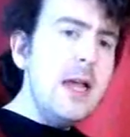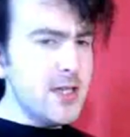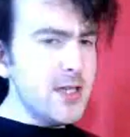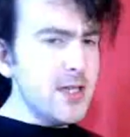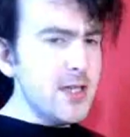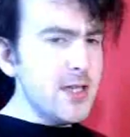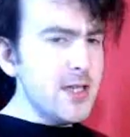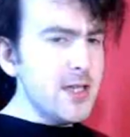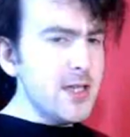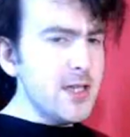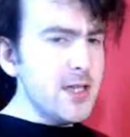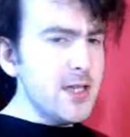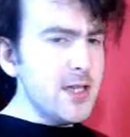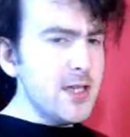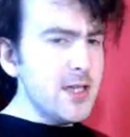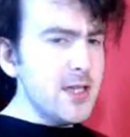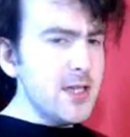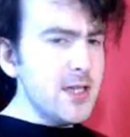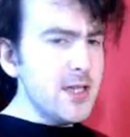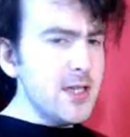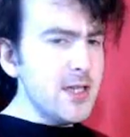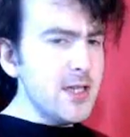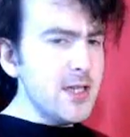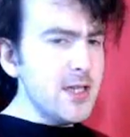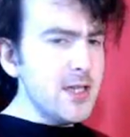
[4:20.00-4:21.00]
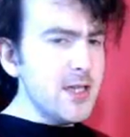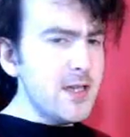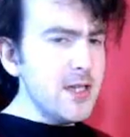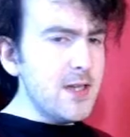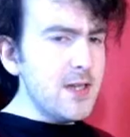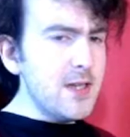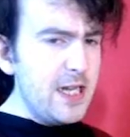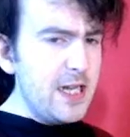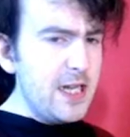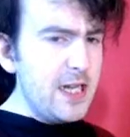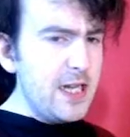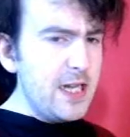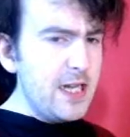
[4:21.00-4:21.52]
this of course is one of the
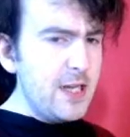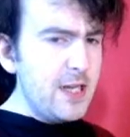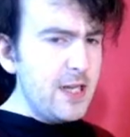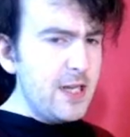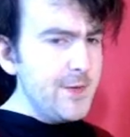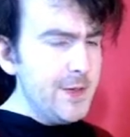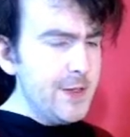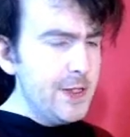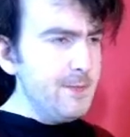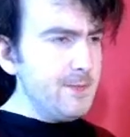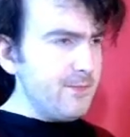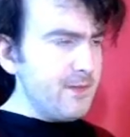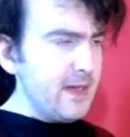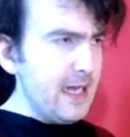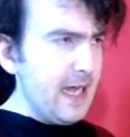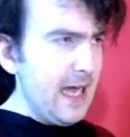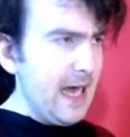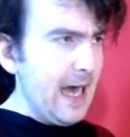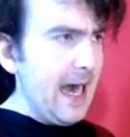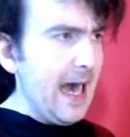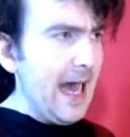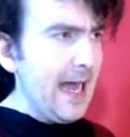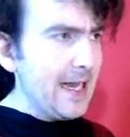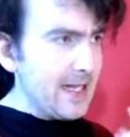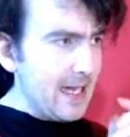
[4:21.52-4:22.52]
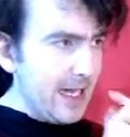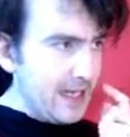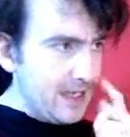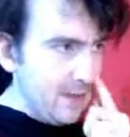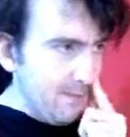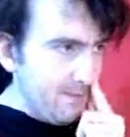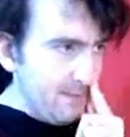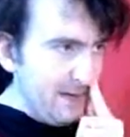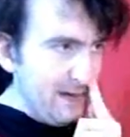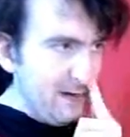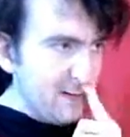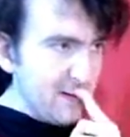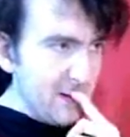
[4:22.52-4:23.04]
many rumours we had in the
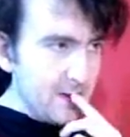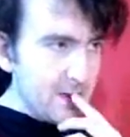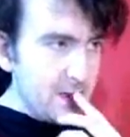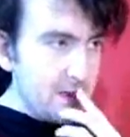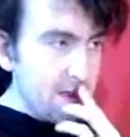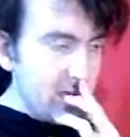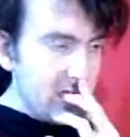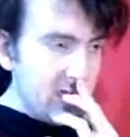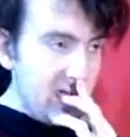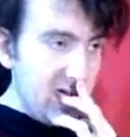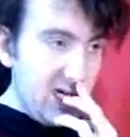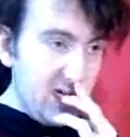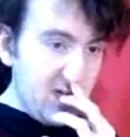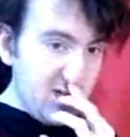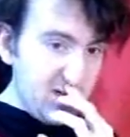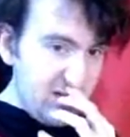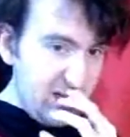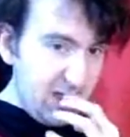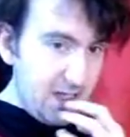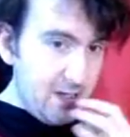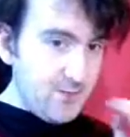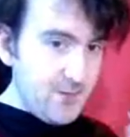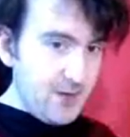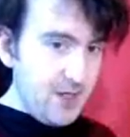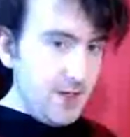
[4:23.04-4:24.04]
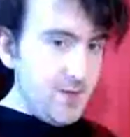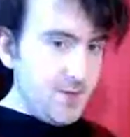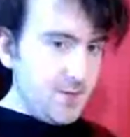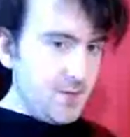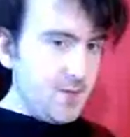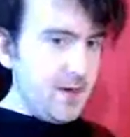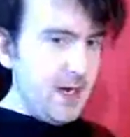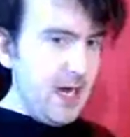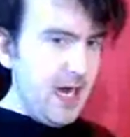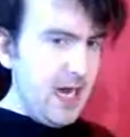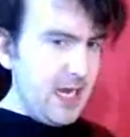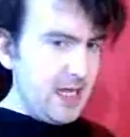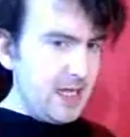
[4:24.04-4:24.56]
build-up to the last
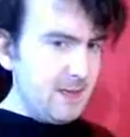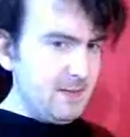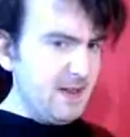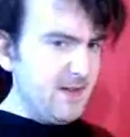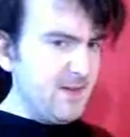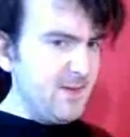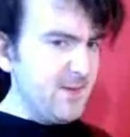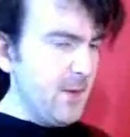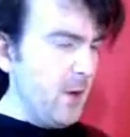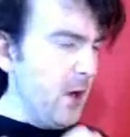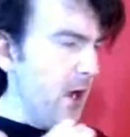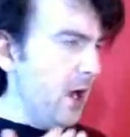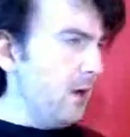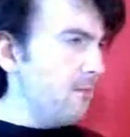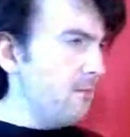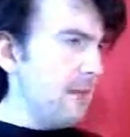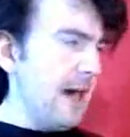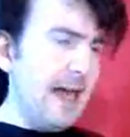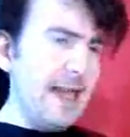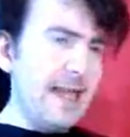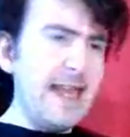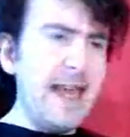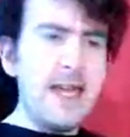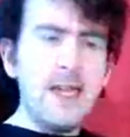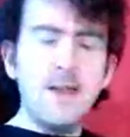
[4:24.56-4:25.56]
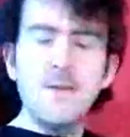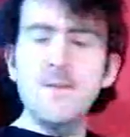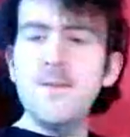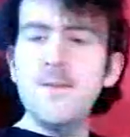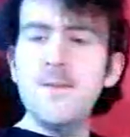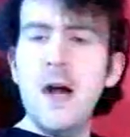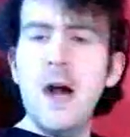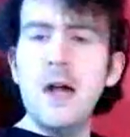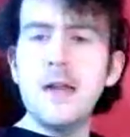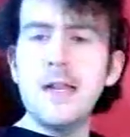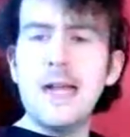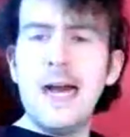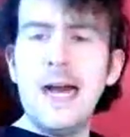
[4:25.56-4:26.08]
D23 that we thought might get
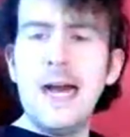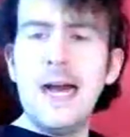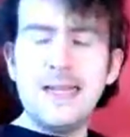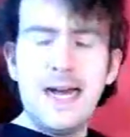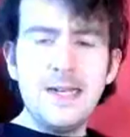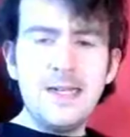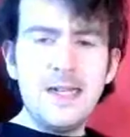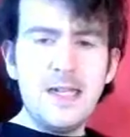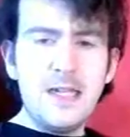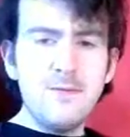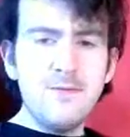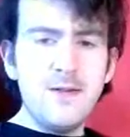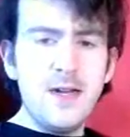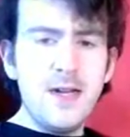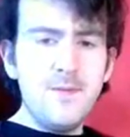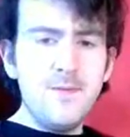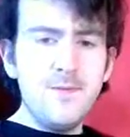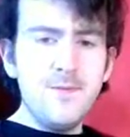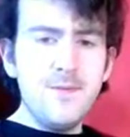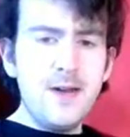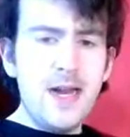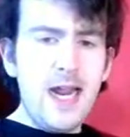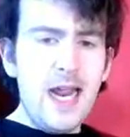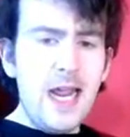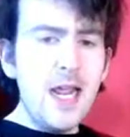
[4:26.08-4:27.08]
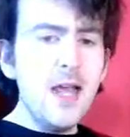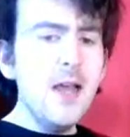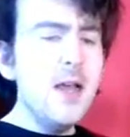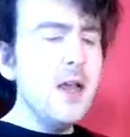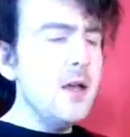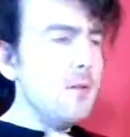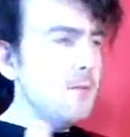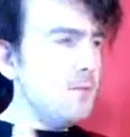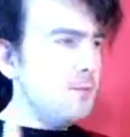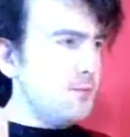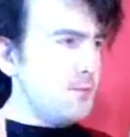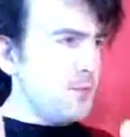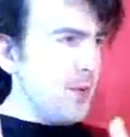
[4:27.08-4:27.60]
confirmed at that D23,
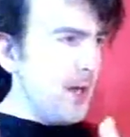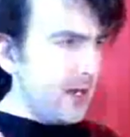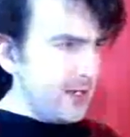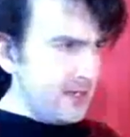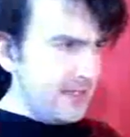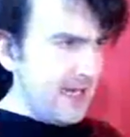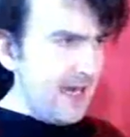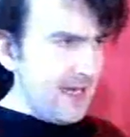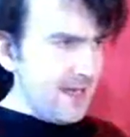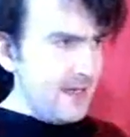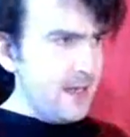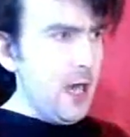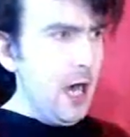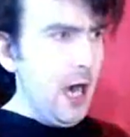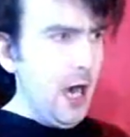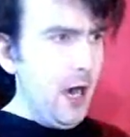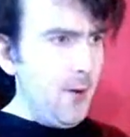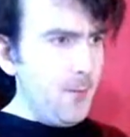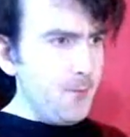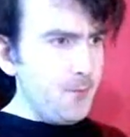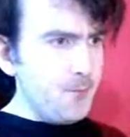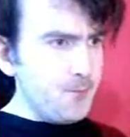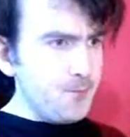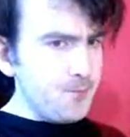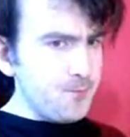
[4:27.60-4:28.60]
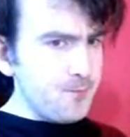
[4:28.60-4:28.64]
but did not.